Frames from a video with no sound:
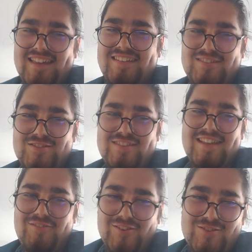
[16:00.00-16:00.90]

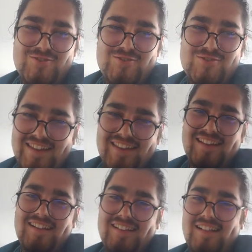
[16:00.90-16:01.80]
h7 check,
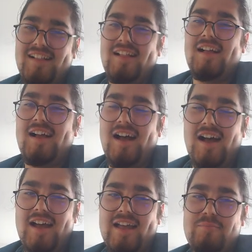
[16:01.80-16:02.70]

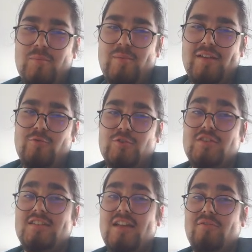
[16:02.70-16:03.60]
I had prepared rook
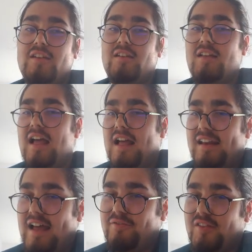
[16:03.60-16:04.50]
g7,
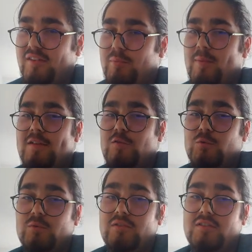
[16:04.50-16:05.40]
and after this
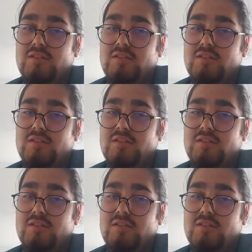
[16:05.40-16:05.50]
perpetual,